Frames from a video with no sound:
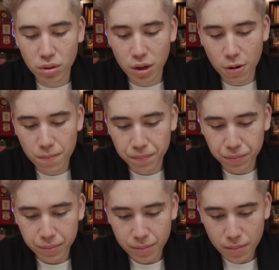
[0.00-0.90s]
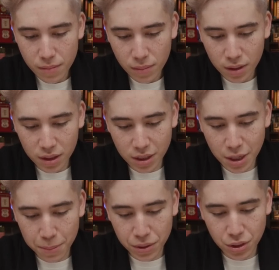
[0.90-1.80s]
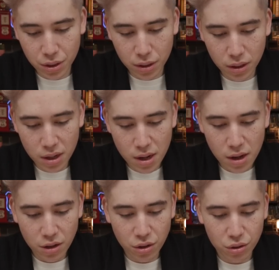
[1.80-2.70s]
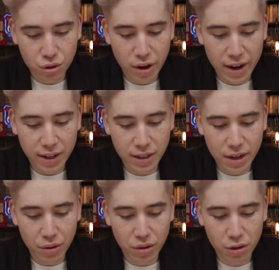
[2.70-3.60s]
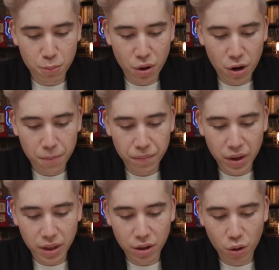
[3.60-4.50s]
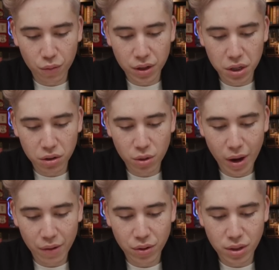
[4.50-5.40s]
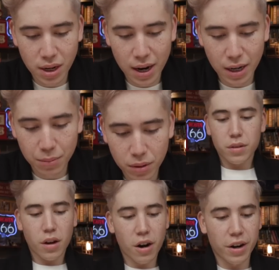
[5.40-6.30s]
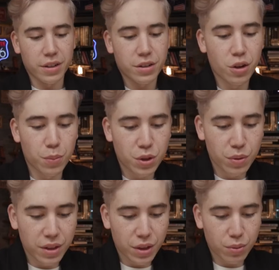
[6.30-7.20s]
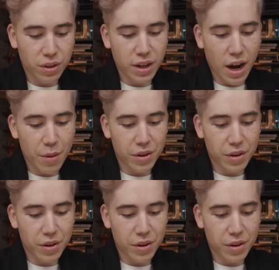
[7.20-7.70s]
to know. The temperature, your tracking down here at the bottom, and then over here you have your time. All right, so between the three, I